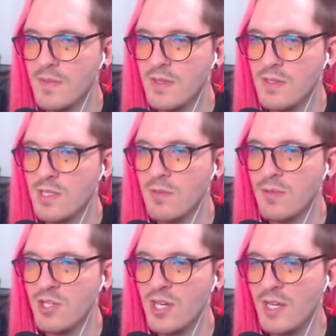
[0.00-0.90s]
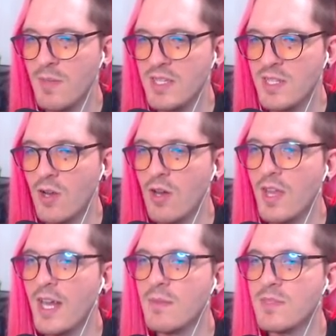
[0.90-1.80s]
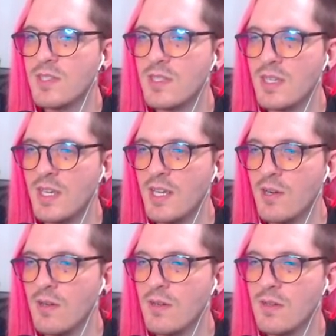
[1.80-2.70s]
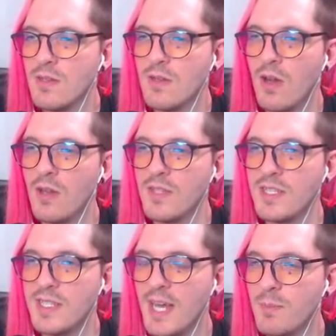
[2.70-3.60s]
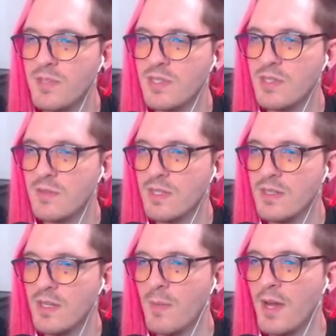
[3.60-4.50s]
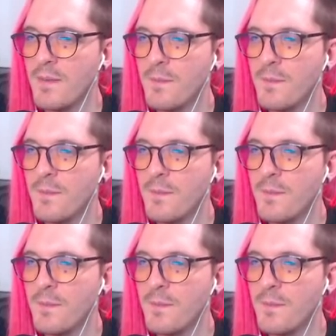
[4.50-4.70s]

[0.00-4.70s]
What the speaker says: So I'm going to be checking basically all the items here on these steps. Come on.